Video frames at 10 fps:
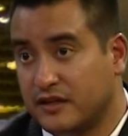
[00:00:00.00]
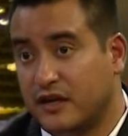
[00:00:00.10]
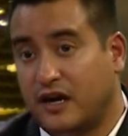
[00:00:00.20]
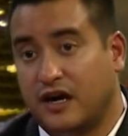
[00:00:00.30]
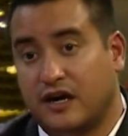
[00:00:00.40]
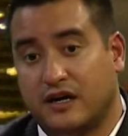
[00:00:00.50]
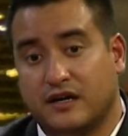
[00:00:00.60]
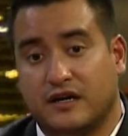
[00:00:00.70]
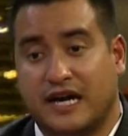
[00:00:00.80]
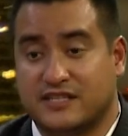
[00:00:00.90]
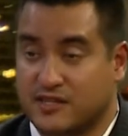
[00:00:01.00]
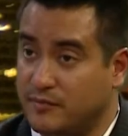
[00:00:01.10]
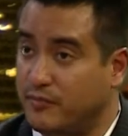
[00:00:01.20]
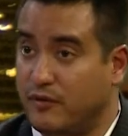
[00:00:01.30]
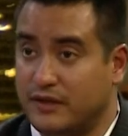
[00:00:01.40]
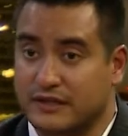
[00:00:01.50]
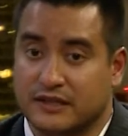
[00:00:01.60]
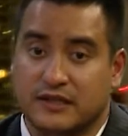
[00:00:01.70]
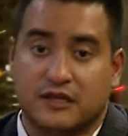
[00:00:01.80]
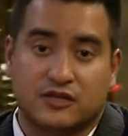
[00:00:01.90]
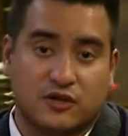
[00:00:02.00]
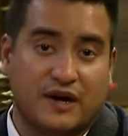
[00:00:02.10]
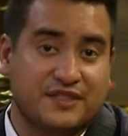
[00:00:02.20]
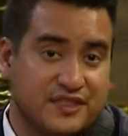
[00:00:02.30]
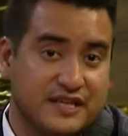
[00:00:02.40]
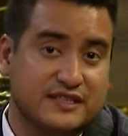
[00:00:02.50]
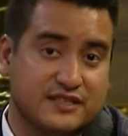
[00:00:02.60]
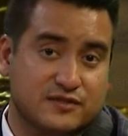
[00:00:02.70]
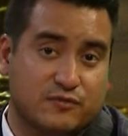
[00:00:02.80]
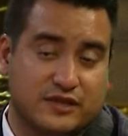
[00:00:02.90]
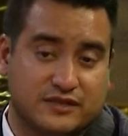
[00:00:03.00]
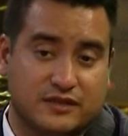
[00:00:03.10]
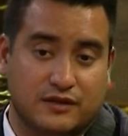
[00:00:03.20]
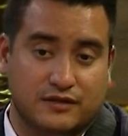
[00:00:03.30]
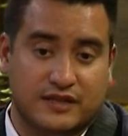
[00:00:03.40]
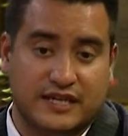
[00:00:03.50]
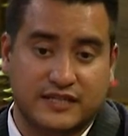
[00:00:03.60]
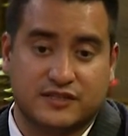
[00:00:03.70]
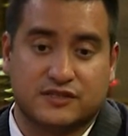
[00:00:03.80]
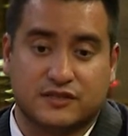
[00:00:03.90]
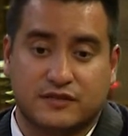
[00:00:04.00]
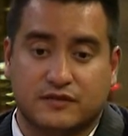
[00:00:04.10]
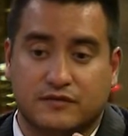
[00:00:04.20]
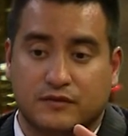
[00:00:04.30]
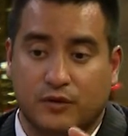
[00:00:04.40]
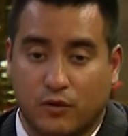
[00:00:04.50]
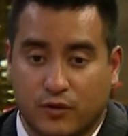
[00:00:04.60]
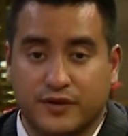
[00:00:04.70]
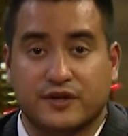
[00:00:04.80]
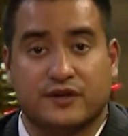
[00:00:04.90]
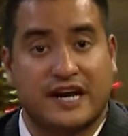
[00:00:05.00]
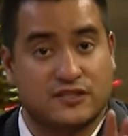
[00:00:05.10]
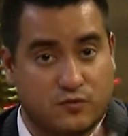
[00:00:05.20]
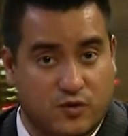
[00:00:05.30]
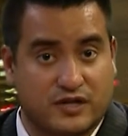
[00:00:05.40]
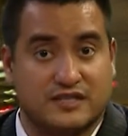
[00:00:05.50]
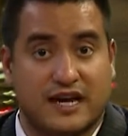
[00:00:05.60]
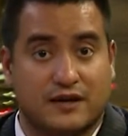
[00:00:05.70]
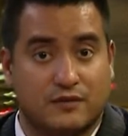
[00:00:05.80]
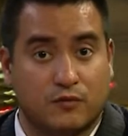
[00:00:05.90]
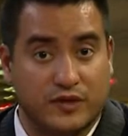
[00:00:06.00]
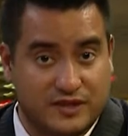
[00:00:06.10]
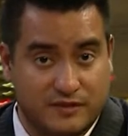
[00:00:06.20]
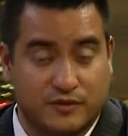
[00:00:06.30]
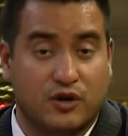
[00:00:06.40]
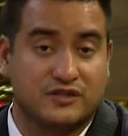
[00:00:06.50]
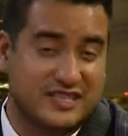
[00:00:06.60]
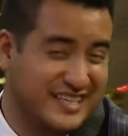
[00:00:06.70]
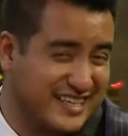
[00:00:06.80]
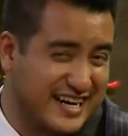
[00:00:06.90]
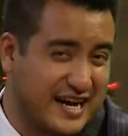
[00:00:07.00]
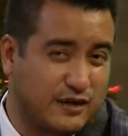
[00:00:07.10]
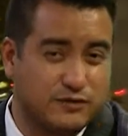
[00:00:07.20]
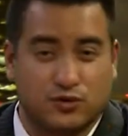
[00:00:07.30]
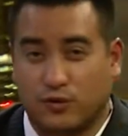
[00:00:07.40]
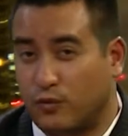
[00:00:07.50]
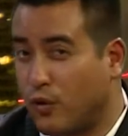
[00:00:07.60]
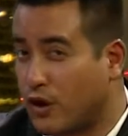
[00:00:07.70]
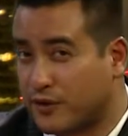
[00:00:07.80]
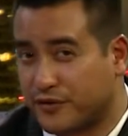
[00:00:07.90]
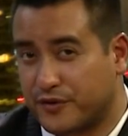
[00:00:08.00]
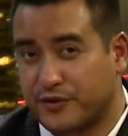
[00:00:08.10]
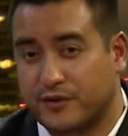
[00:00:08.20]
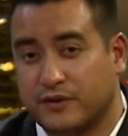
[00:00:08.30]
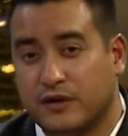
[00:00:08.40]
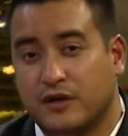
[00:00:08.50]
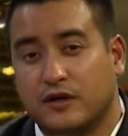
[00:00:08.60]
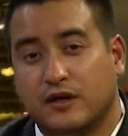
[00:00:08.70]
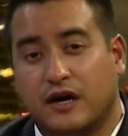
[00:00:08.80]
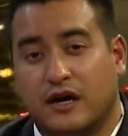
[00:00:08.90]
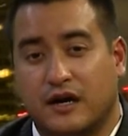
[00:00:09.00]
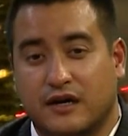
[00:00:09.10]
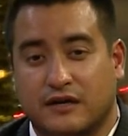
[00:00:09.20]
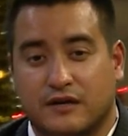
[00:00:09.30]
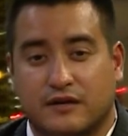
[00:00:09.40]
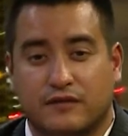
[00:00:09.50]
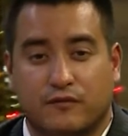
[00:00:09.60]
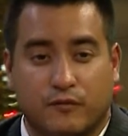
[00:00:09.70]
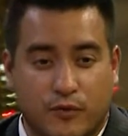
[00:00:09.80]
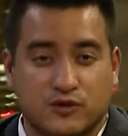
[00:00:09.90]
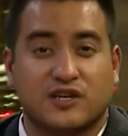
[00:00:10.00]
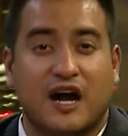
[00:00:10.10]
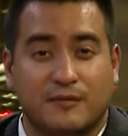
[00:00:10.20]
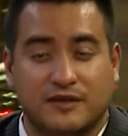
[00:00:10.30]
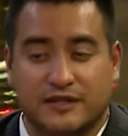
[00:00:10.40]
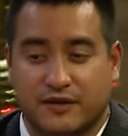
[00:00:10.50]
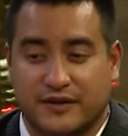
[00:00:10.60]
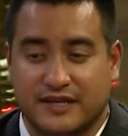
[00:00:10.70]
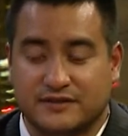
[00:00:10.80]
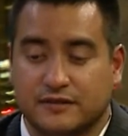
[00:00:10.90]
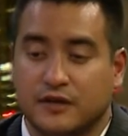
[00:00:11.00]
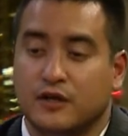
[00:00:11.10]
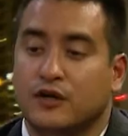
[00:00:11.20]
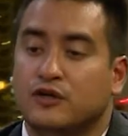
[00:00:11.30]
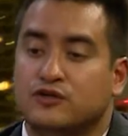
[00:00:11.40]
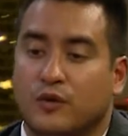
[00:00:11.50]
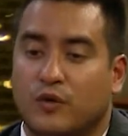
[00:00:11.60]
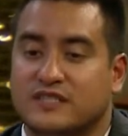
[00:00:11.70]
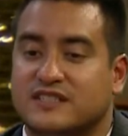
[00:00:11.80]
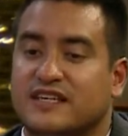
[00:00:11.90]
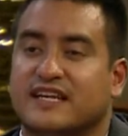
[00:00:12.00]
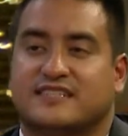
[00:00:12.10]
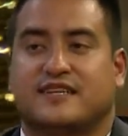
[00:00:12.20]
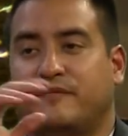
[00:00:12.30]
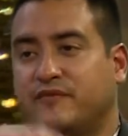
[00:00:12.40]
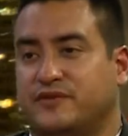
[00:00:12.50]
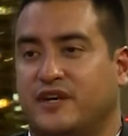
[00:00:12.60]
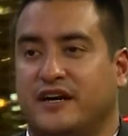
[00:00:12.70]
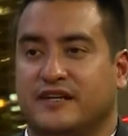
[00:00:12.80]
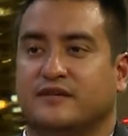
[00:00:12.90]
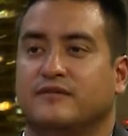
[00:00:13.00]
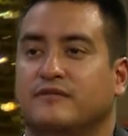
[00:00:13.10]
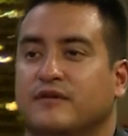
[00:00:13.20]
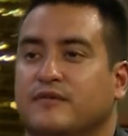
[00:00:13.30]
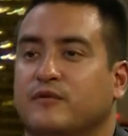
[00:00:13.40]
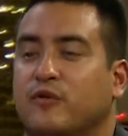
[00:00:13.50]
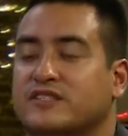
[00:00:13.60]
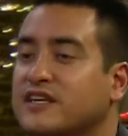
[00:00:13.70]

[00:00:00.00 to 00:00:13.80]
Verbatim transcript: uh, at some point. So I think this is what the, his lawyer has worked out with him, called an in and out or walk through, uh, most commonly known as. So what's the next step for Johnny? I mean, what's